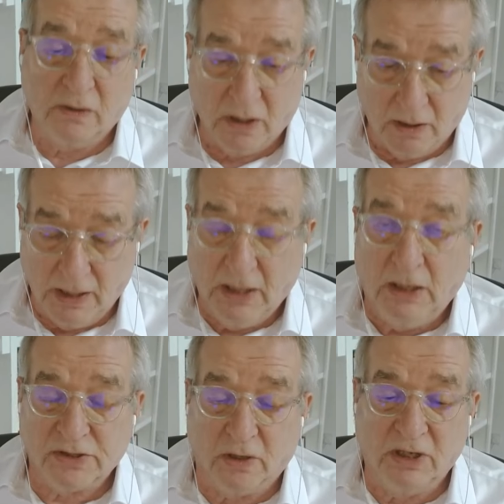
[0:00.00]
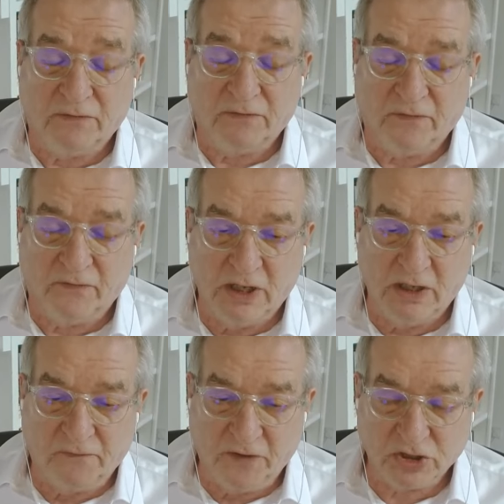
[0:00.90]
So if the fixed
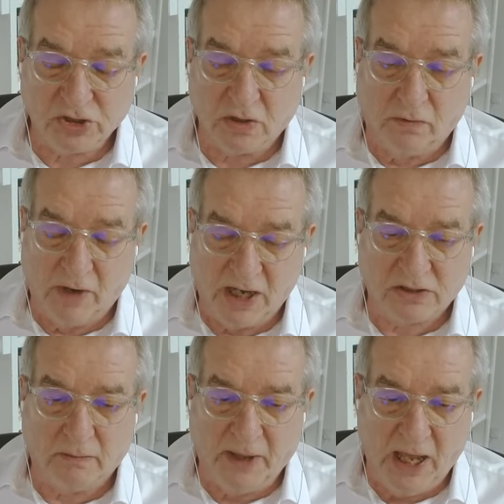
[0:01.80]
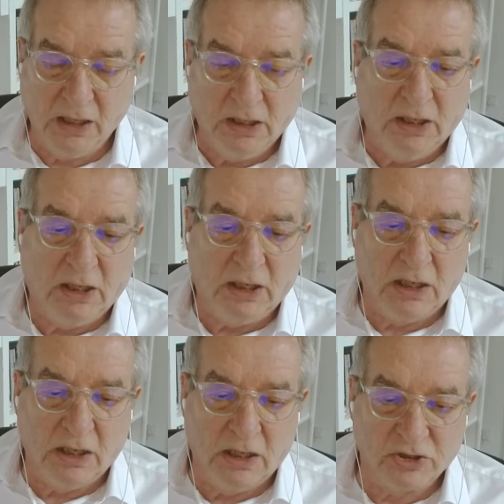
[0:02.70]
rate payer is
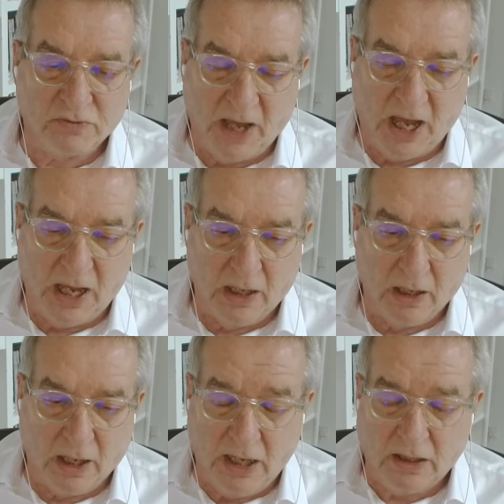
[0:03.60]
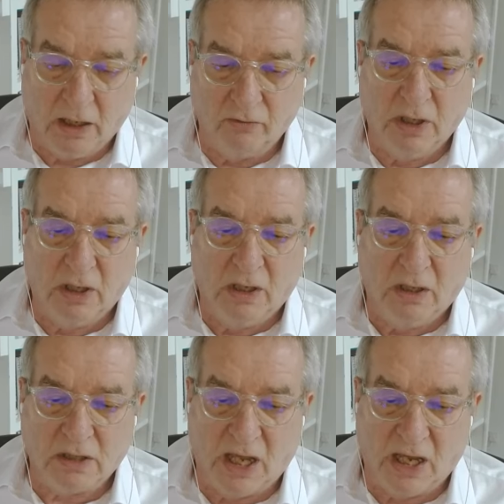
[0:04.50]
paying
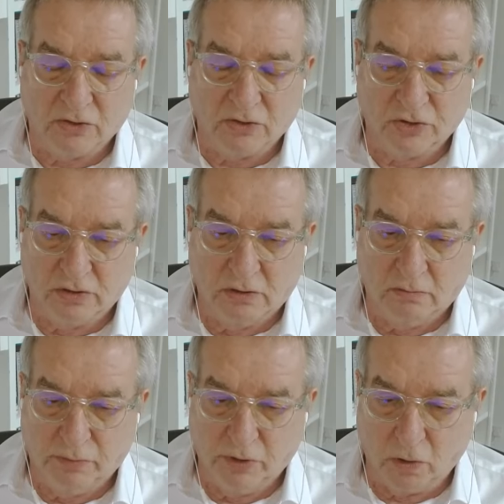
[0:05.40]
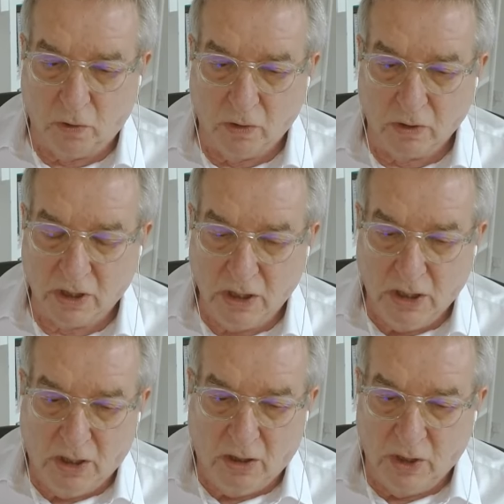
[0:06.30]
800,000 per quarter, we can
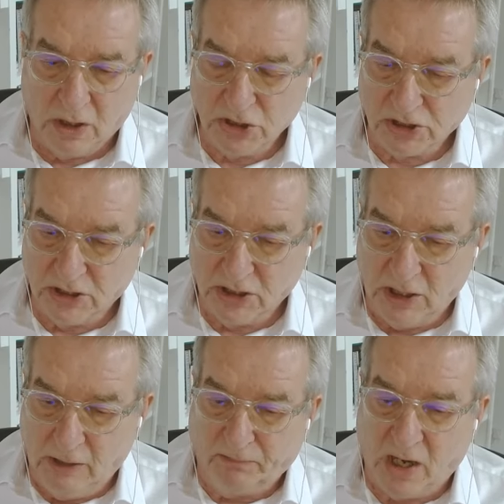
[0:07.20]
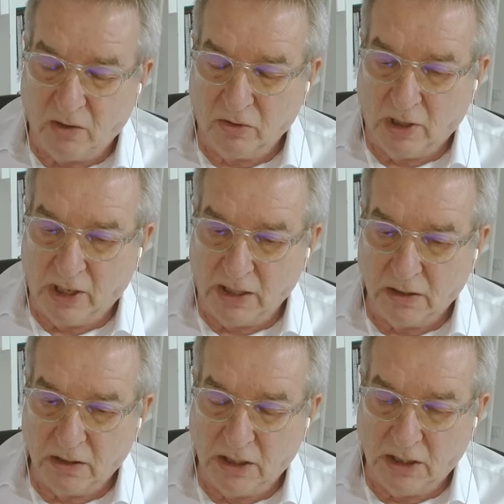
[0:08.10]
easily calculate the
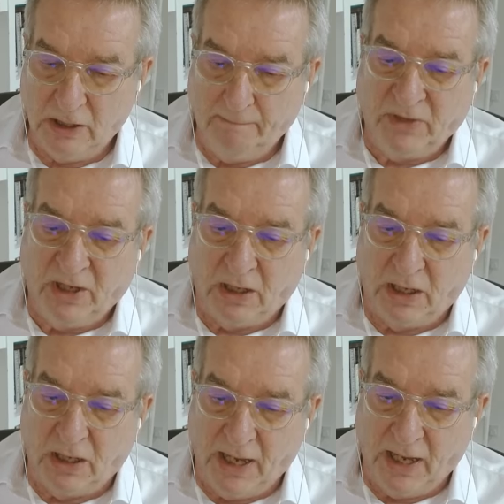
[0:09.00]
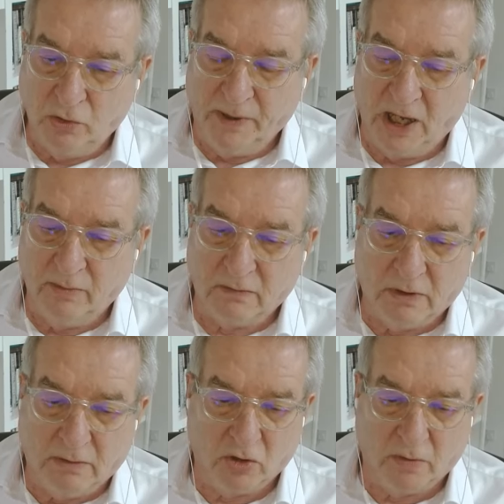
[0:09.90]
annual payment,
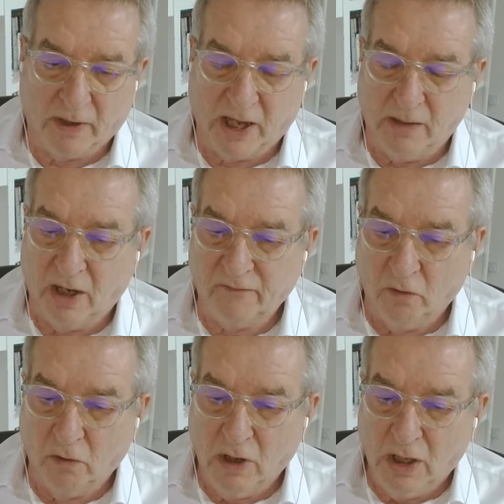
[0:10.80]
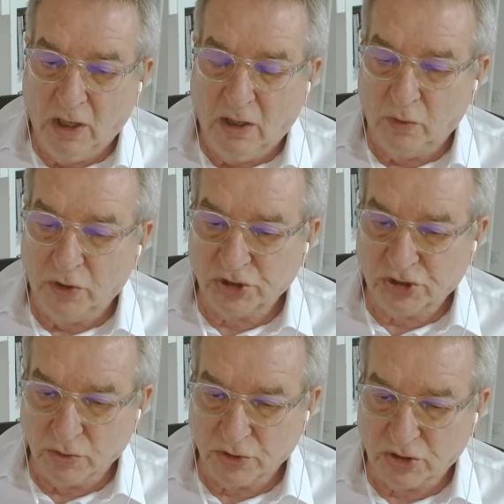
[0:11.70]
multiply it by 4, which tells us
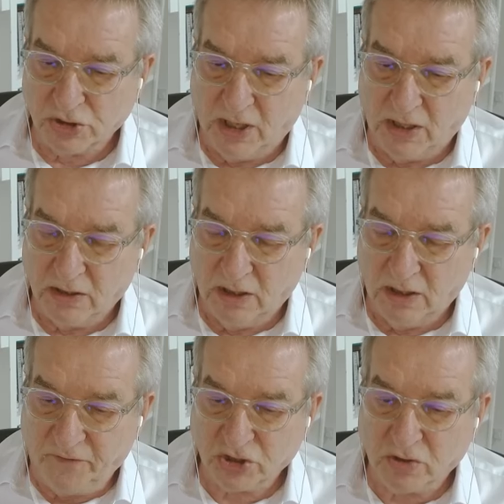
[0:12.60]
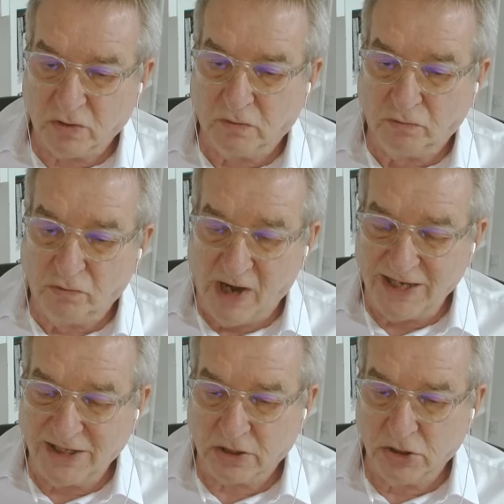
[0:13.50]
that the fixed rate that
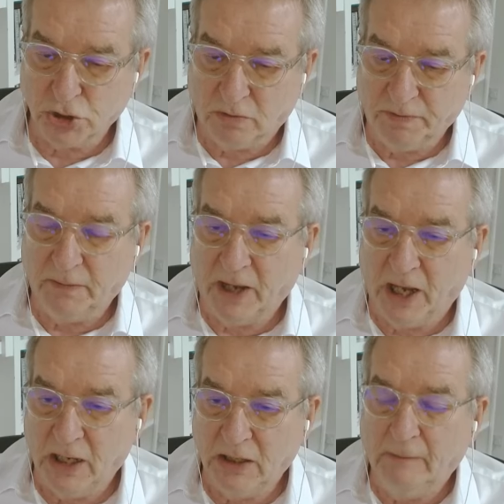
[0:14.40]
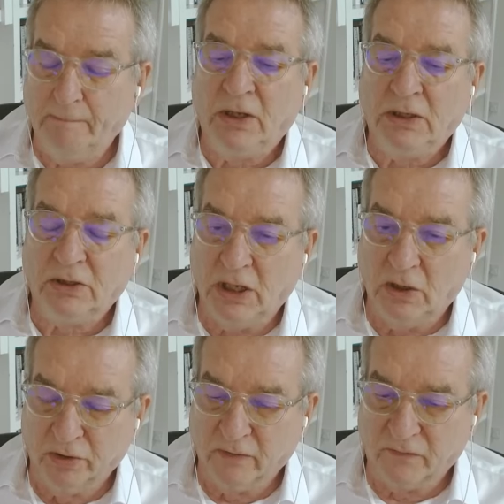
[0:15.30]
should be paid in order
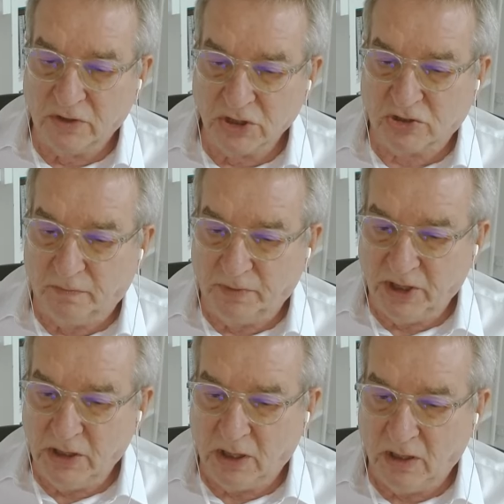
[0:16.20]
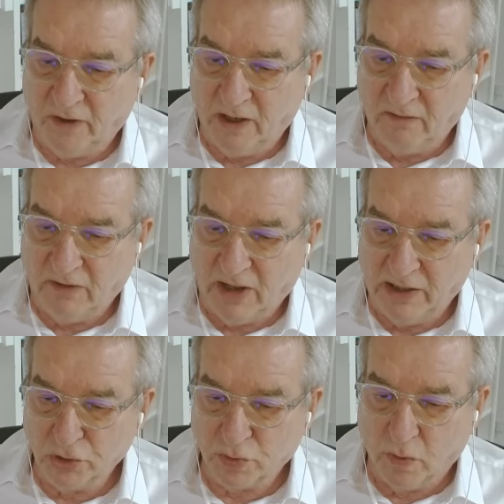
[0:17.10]
for this to be a fair value
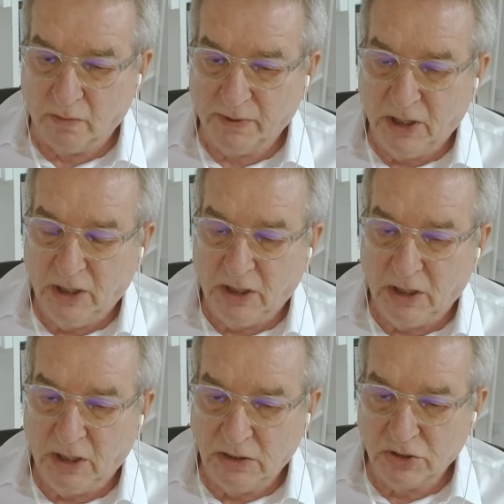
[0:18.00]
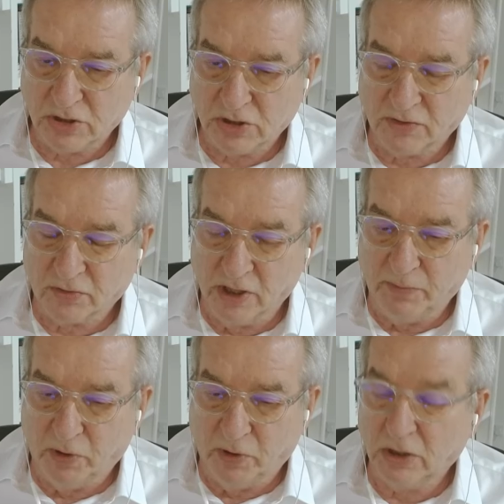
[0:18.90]
swap is
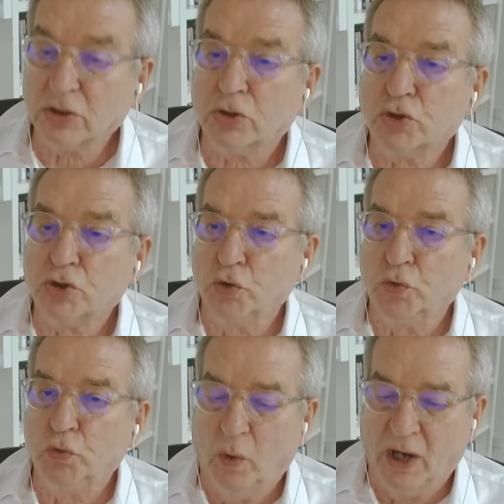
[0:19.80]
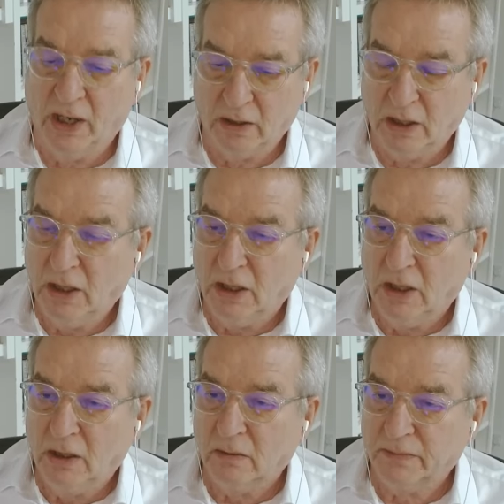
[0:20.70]

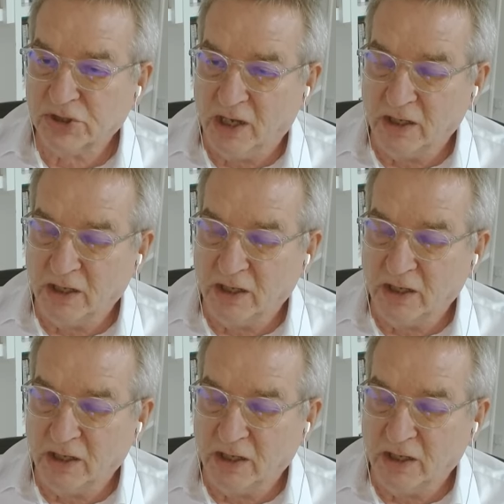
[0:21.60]
3.21%.